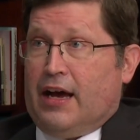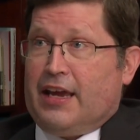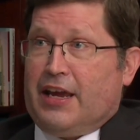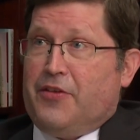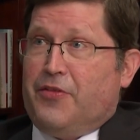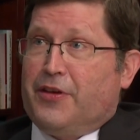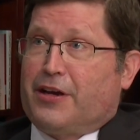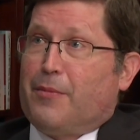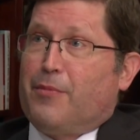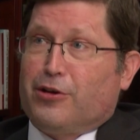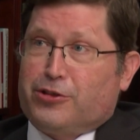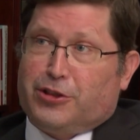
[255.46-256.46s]
in the
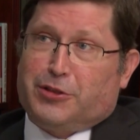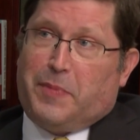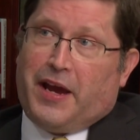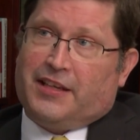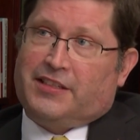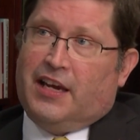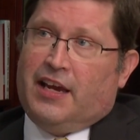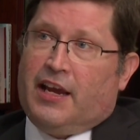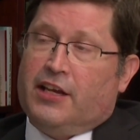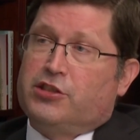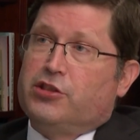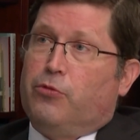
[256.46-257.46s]
commercial space
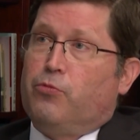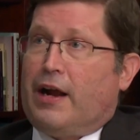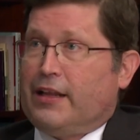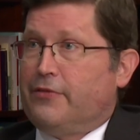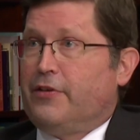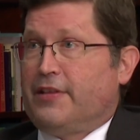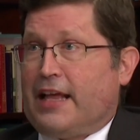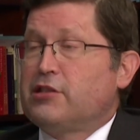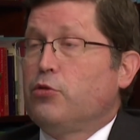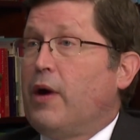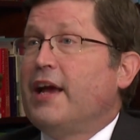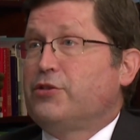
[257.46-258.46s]
is so relevant. That's
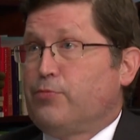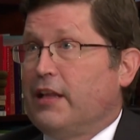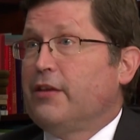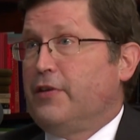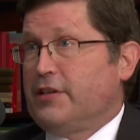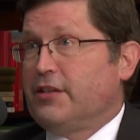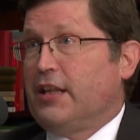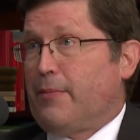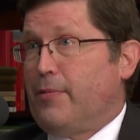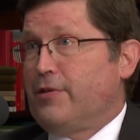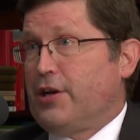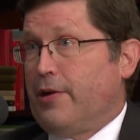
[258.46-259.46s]
the way it's relevant to
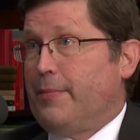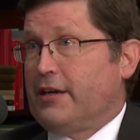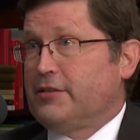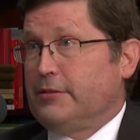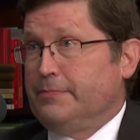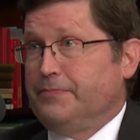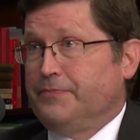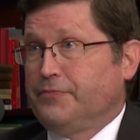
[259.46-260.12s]
laboratory medicine.